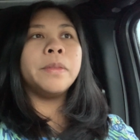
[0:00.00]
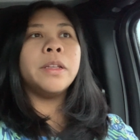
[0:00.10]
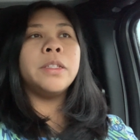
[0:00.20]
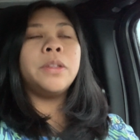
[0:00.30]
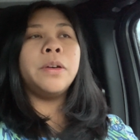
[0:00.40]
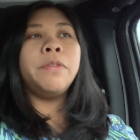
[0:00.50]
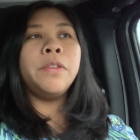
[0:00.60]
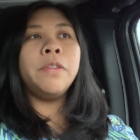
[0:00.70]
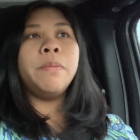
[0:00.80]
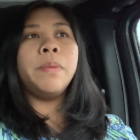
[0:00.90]
So if
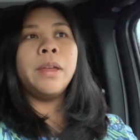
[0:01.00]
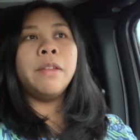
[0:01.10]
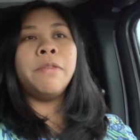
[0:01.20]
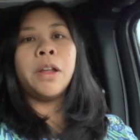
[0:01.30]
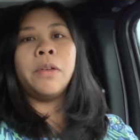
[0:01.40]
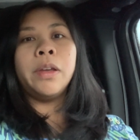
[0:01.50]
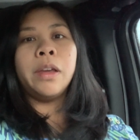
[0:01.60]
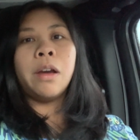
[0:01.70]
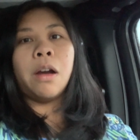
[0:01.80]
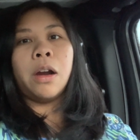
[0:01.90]
you've been
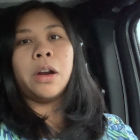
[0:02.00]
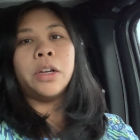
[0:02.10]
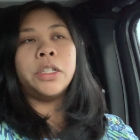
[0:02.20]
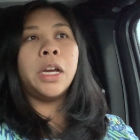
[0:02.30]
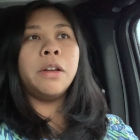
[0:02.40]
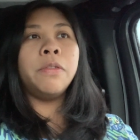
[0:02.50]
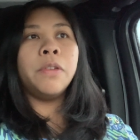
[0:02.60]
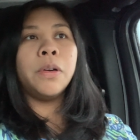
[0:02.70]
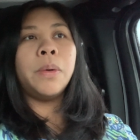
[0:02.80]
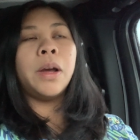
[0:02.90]
following our channel
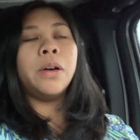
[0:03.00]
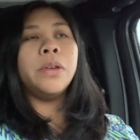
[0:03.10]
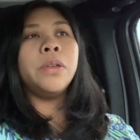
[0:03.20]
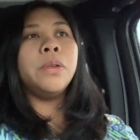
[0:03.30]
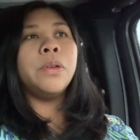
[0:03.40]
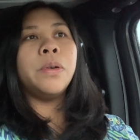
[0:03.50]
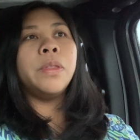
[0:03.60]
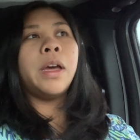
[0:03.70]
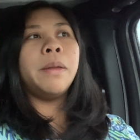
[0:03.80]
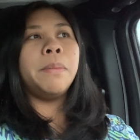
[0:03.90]
for a while, you know
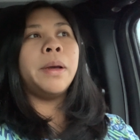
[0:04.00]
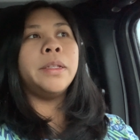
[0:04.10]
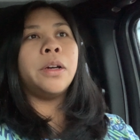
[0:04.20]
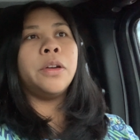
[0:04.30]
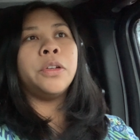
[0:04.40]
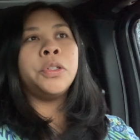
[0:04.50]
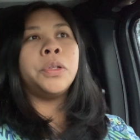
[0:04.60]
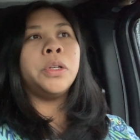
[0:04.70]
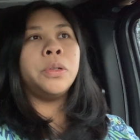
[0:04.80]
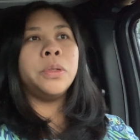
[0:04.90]
that my daughter
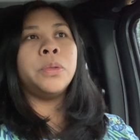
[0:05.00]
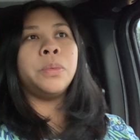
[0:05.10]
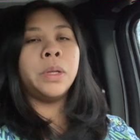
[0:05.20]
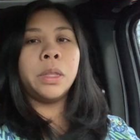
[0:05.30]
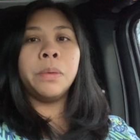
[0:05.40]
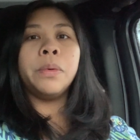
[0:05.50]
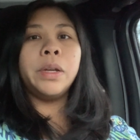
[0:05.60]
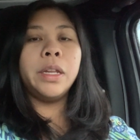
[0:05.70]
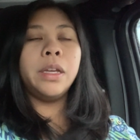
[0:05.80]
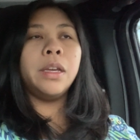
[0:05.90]
struggles with
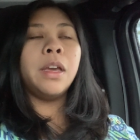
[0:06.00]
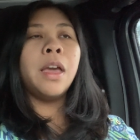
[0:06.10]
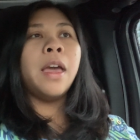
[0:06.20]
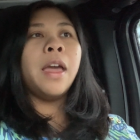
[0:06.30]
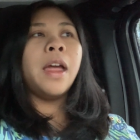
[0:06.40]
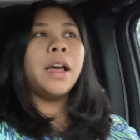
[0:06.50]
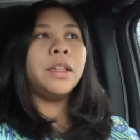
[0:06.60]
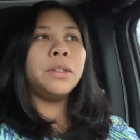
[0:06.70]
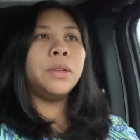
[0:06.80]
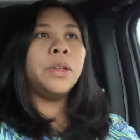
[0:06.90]
reading.
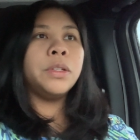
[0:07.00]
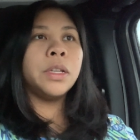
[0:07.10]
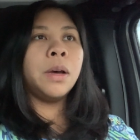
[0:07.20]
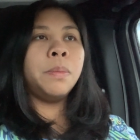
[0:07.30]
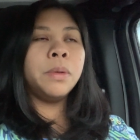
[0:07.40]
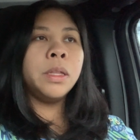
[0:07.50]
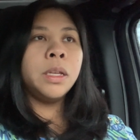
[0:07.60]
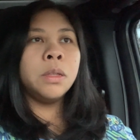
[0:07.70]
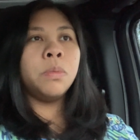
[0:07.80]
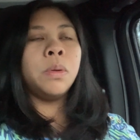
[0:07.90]
And so there's a couple
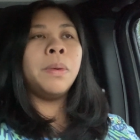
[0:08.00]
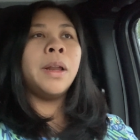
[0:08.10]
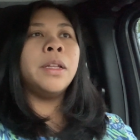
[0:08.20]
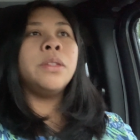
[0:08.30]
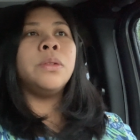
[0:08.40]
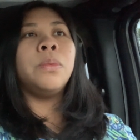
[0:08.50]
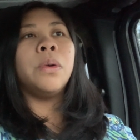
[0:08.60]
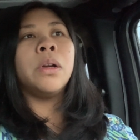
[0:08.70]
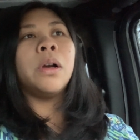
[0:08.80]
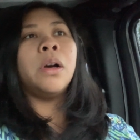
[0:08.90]
things we plan to
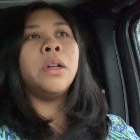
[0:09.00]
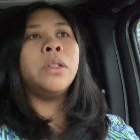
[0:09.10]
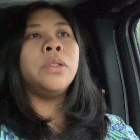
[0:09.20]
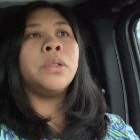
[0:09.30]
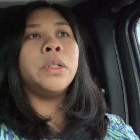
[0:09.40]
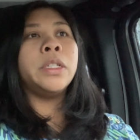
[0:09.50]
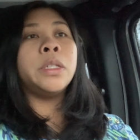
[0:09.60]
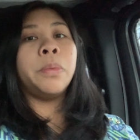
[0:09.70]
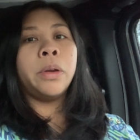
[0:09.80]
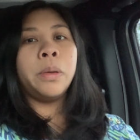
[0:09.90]
work on during
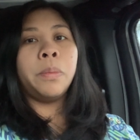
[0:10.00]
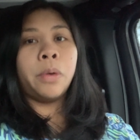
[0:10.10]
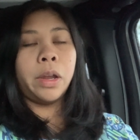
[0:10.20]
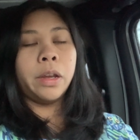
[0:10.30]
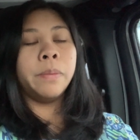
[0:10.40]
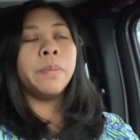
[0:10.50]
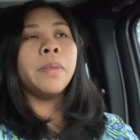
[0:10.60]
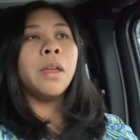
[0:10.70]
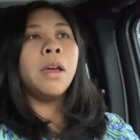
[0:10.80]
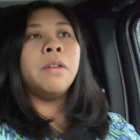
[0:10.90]
spring break.
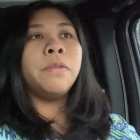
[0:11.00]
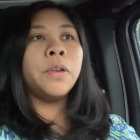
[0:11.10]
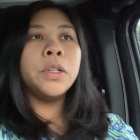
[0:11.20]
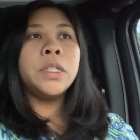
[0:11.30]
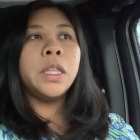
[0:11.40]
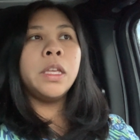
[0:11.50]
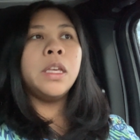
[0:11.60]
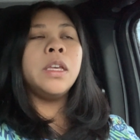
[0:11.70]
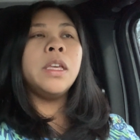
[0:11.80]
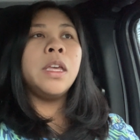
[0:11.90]
First
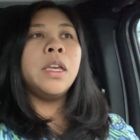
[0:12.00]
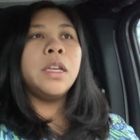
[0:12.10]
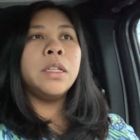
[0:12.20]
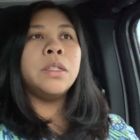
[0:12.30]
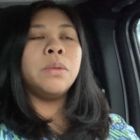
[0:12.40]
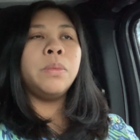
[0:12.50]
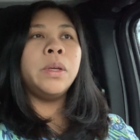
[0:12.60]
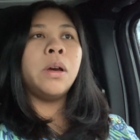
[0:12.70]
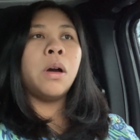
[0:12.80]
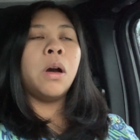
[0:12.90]
thing is we